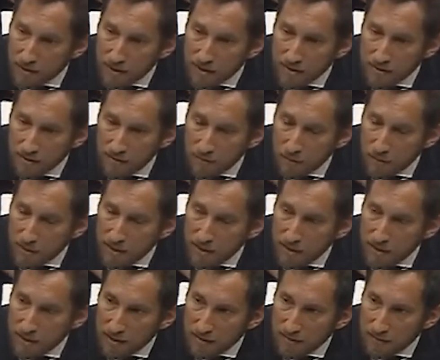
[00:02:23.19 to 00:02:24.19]
So if we
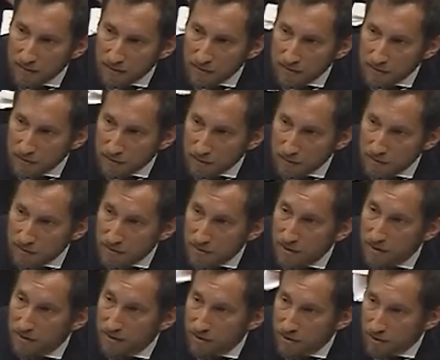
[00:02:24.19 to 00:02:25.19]
can give consumers an
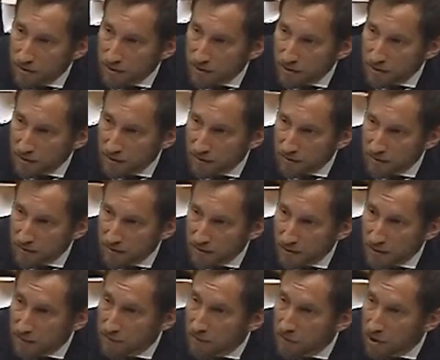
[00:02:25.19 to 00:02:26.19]
alternative
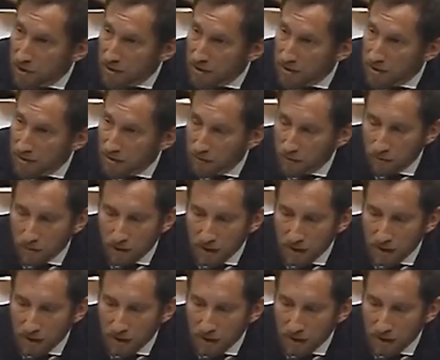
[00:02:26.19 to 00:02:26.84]
and market it sure.